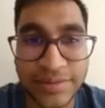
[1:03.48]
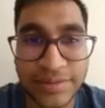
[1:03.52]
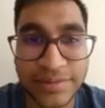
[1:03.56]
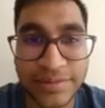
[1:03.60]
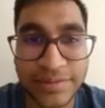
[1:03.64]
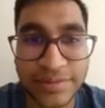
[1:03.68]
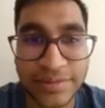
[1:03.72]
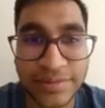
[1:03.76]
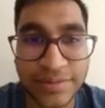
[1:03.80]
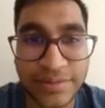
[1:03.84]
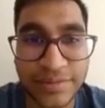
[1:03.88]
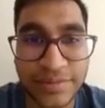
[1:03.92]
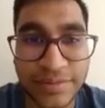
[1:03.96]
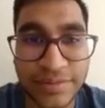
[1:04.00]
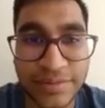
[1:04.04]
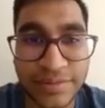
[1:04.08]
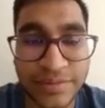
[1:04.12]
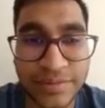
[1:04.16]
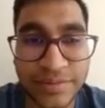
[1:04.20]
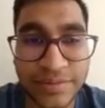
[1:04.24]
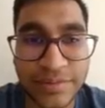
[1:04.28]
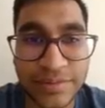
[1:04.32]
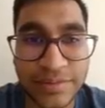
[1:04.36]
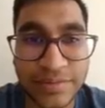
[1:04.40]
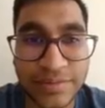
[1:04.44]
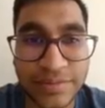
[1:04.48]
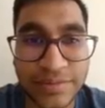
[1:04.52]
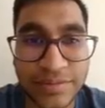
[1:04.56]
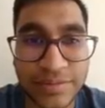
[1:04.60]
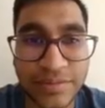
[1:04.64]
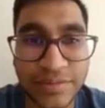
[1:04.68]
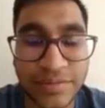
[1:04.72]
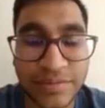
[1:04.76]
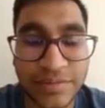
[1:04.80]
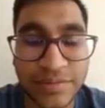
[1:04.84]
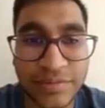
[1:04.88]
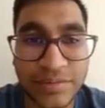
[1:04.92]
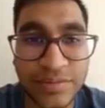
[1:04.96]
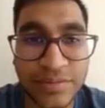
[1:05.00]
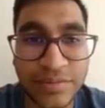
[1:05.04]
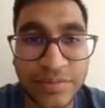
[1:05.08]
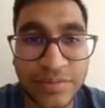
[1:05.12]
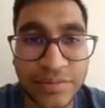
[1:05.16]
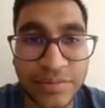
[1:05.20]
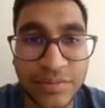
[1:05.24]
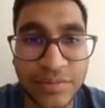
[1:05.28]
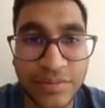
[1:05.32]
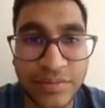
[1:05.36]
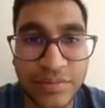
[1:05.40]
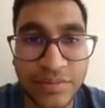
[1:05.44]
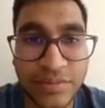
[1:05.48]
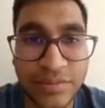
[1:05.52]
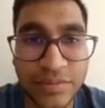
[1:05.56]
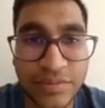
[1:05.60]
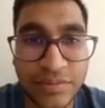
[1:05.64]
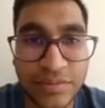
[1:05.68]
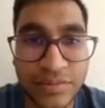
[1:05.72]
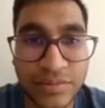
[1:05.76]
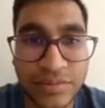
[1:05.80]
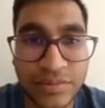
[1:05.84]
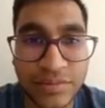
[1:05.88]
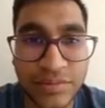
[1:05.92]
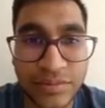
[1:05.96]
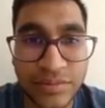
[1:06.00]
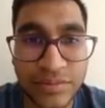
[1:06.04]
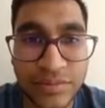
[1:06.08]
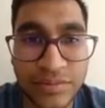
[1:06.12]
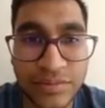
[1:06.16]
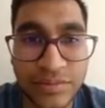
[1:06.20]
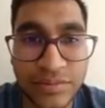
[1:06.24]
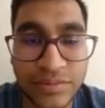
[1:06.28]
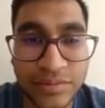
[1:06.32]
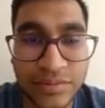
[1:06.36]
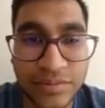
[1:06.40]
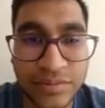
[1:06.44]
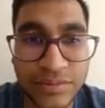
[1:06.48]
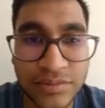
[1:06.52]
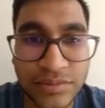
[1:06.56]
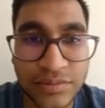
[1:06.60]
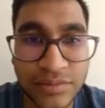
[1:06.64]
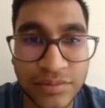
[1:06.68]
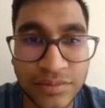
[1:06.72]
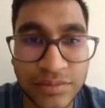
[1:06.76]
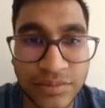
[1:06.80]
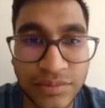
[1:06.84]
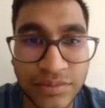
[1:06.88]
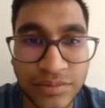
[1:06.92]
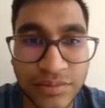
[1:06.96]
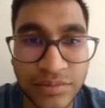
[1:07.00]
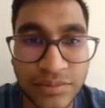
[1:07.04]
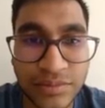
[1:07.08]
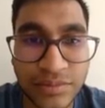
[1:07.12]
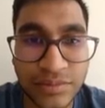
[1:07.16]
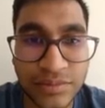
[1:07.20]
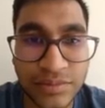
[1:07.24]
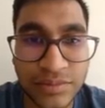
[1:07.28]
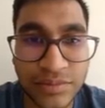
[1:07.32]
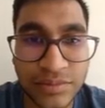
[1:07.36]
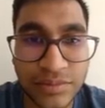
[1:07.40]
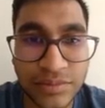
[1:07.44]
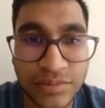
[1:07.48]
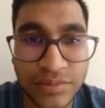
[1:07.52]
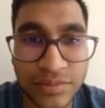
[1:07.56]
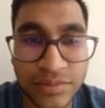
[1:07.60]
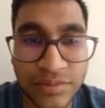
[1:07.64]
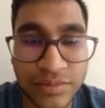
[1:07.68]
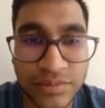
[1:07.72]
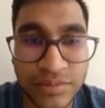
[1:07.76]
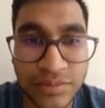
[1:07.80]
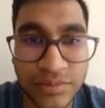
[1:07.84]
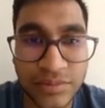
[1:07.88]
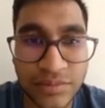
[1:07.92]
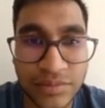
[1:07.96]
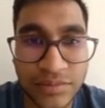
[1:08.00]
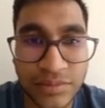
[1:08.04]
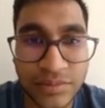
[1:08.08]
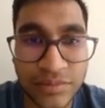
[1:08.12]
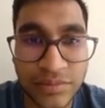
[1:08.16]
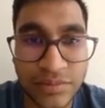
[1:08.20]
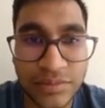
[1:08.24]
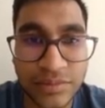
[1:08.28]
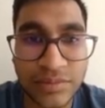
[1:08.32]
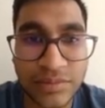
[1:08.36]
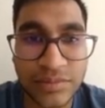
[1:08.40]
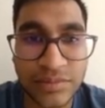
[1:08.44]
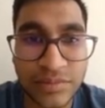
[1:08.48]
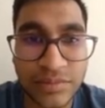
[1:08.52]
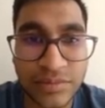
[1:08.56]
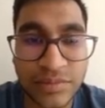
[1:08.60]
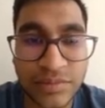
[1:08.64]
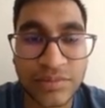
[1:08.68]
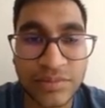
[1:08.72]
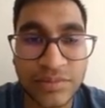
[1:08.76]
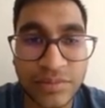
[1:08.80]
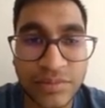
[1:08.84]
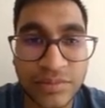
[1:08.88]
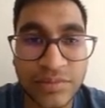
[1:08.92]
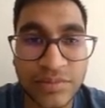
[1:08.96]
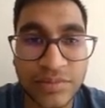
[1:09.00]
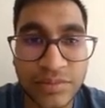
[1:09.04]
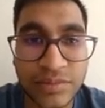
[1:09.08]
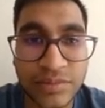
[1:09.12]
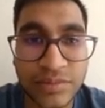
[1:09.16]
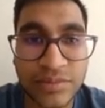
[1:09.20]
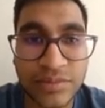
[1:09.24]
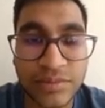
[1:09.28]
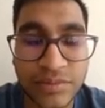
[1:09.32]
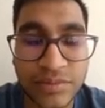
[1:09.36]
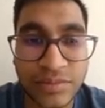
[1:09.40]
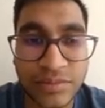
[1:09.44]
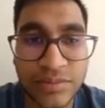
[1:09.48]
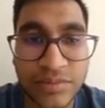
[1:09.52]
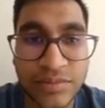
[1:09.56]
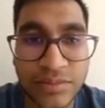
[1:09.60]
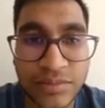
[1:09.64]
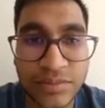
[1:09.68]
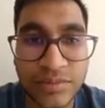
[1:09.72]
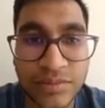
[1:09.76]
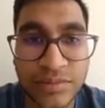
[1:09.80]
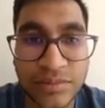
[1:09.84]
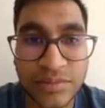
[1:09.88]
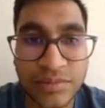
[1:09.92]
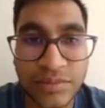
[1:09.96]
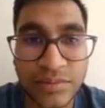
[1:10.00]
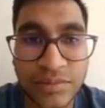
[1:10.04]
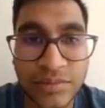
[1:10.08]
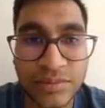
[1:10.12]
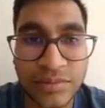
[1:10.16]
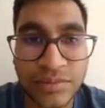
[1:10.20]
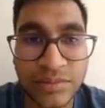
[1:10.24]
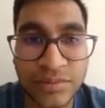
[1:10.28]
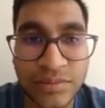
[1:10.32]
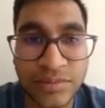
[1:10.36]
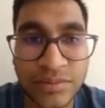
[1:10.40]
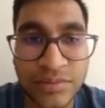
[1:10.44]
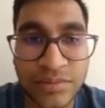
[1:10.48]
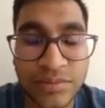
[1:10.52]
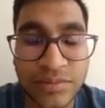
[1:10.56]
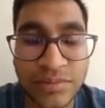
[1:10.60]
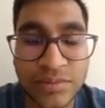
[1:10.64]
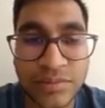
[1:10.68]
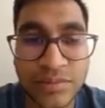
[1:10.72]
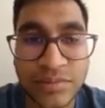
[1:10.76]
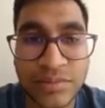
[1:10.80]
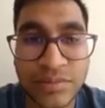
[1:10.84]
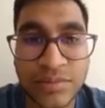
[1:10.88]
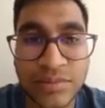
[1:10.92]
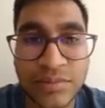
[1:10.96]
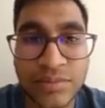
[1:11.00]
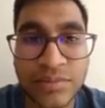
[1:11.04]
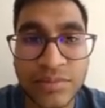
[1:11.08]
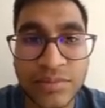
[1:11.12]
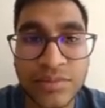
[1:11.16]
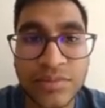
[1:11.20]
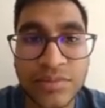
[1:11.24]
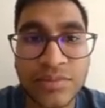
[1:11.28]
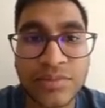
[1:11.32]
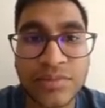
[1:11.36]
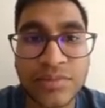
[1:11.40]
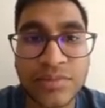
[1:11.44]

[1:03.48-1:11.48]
The person shown says nothing.